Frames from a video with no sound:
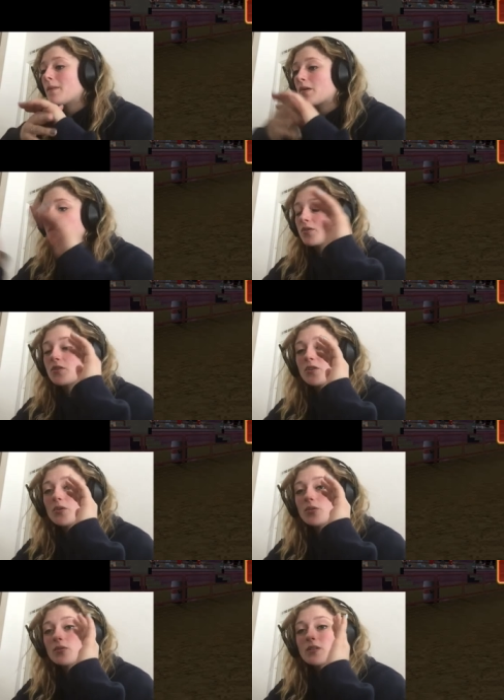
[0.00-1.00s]
Make sure
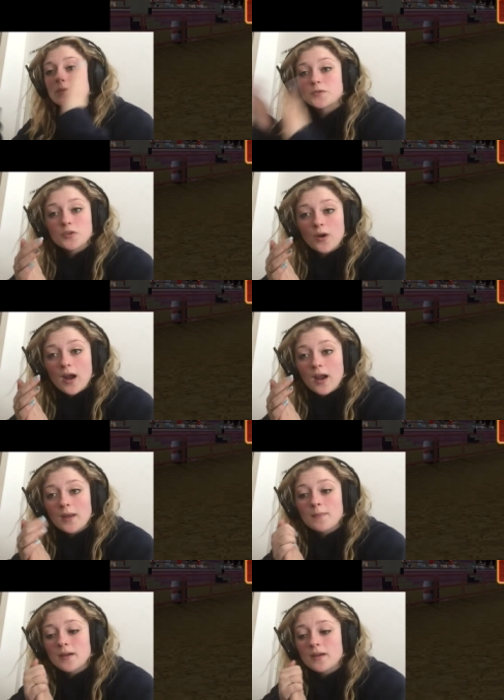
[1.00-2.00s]
to subscribe,